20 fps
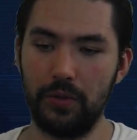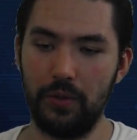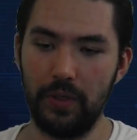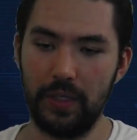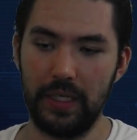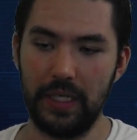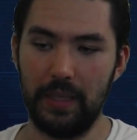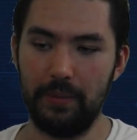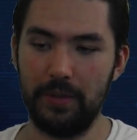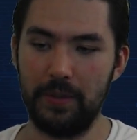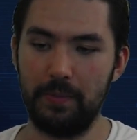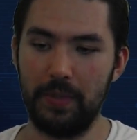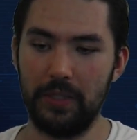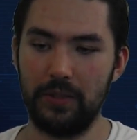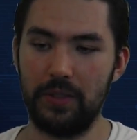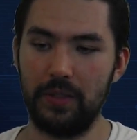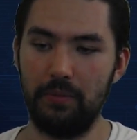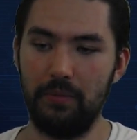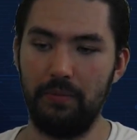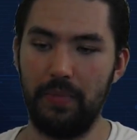Cannot be special
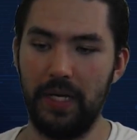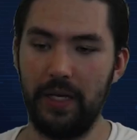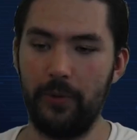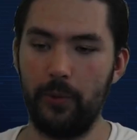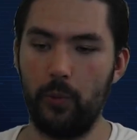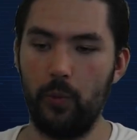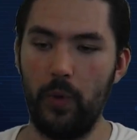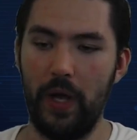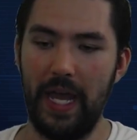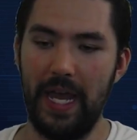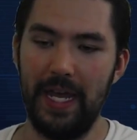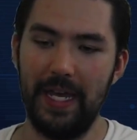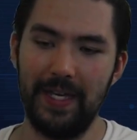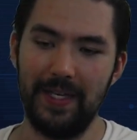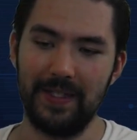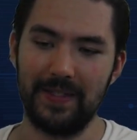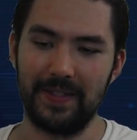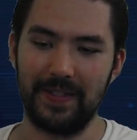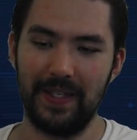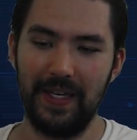summoned by other
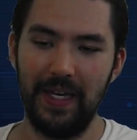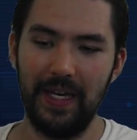ways.